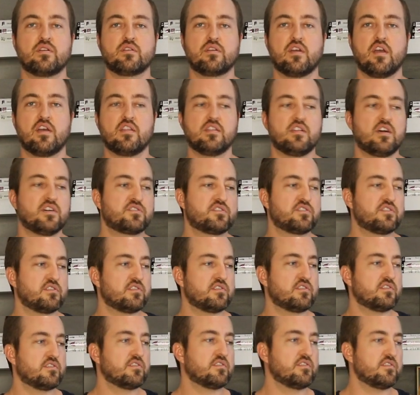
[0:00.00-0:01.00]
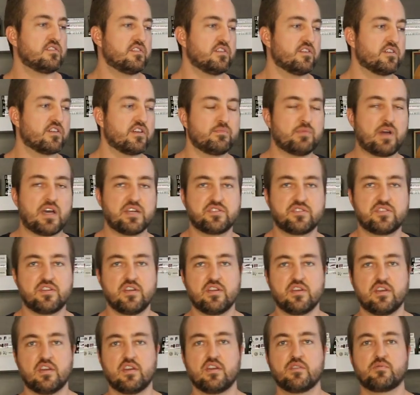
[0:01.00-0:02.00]
Okay, unless you're in my
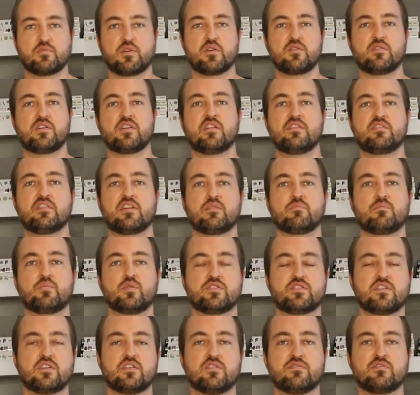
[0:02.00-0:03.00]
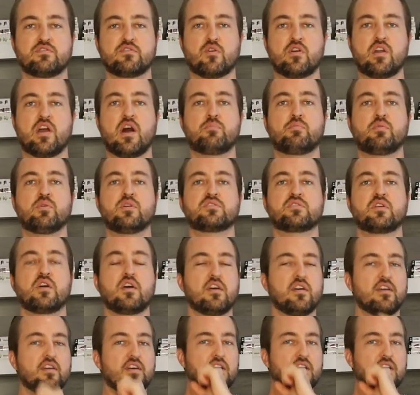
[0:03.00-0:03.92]
city, currently living in Brazil, in Florianopolis.